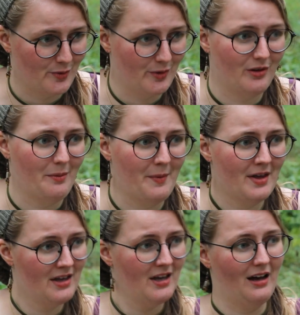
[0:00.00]
with them.
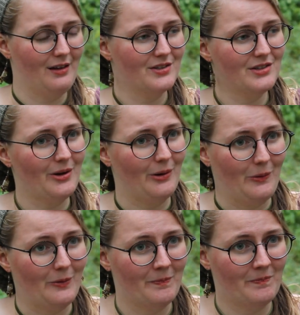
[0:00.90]
And
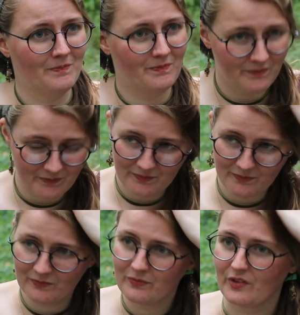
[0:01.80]
so,
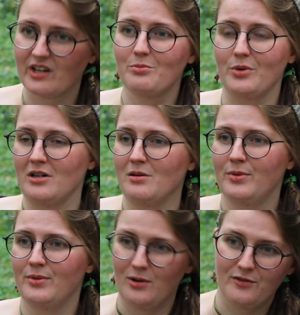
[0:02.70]
light bulb
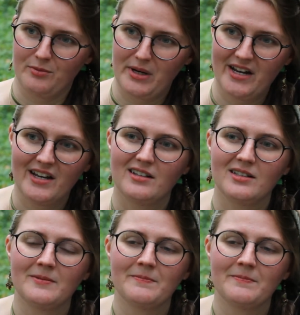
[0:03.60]
over my head,